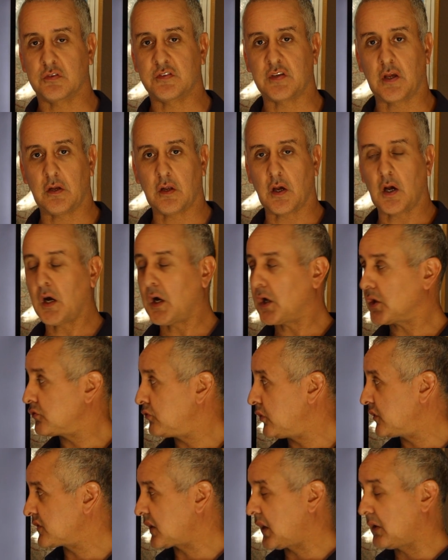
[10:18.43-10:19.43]
So there are
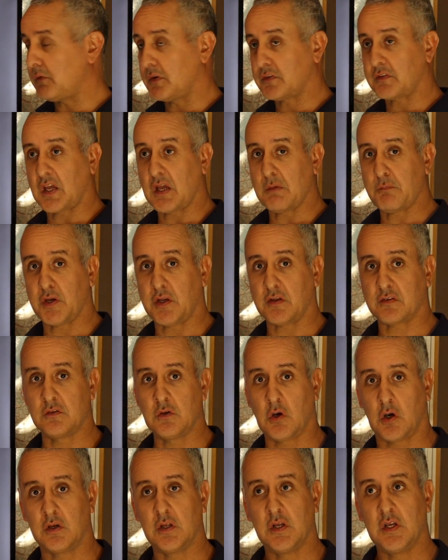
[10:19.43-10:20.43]
crossovers there, but it's
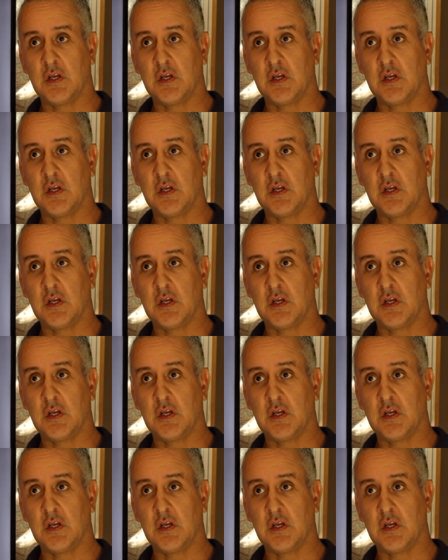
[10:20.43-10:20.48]
not,